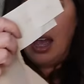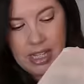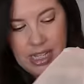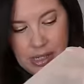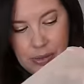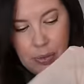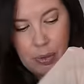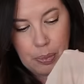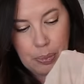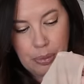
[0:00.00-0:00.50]

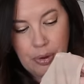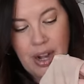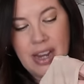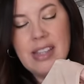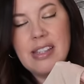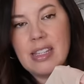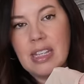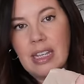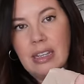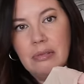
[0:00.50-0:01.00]
These were
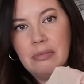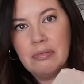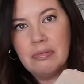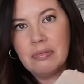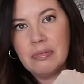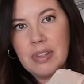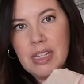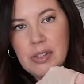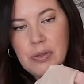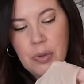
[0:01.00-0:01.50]
pricey.
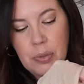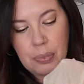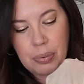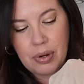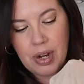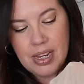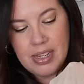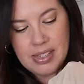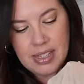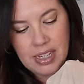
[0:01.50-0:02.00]
These were
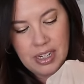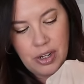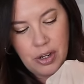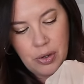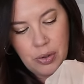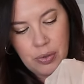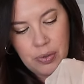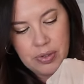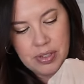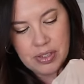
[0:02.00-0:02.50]
pricey
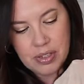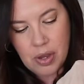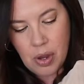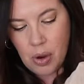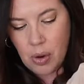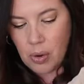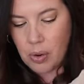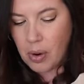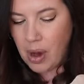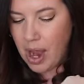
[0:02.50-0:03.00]
new,
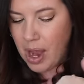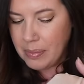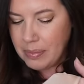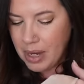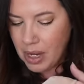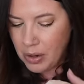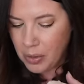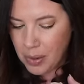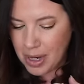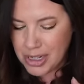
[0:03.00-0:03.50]
so I'm
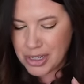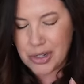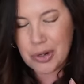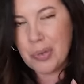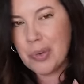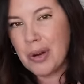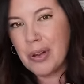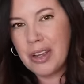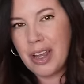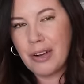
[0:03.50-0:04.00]
not quite
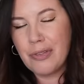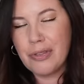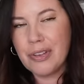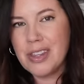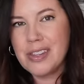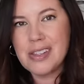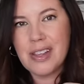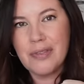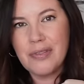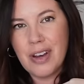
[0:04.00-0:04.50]
sure what I'll get for
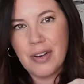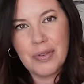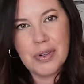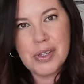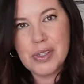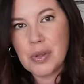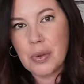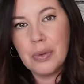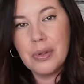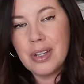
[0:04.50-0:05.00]
this. I've never
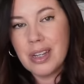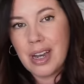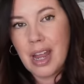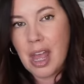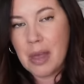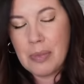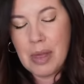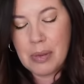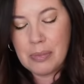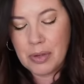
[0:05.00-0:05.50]
sold an
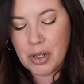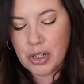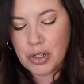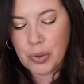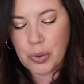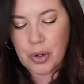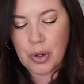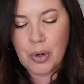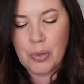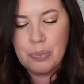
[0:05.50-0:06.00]
M M
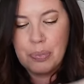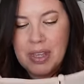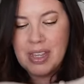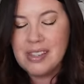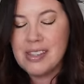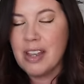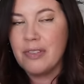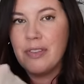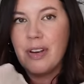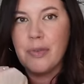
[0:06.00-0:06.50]
Couture
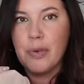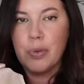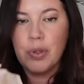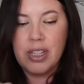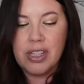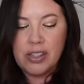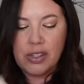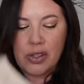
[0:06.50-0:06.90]
piece. I've never really